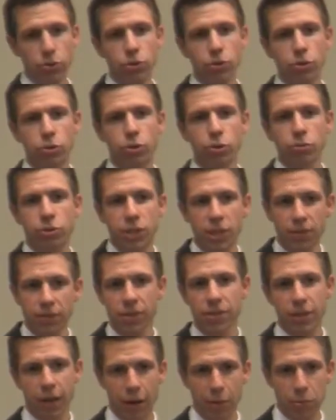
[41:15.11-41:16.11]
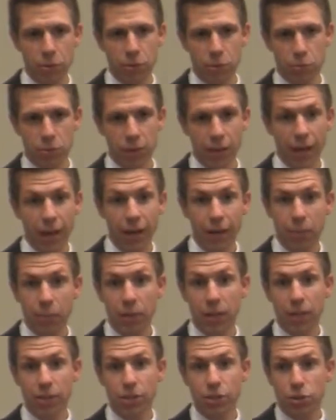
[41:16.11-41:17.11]
Josephus helps us with that
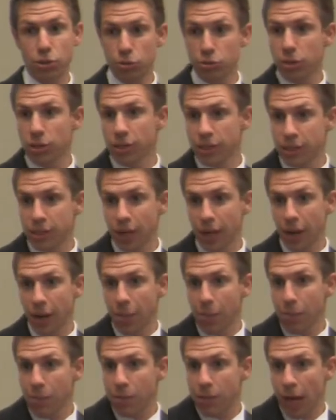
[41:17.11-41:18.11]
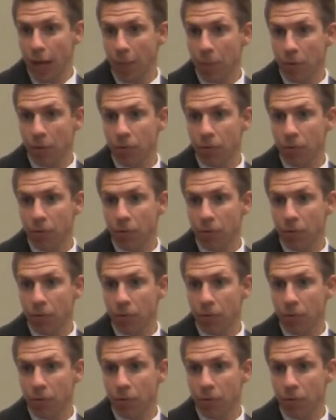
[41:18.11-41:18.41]
because he's using the same type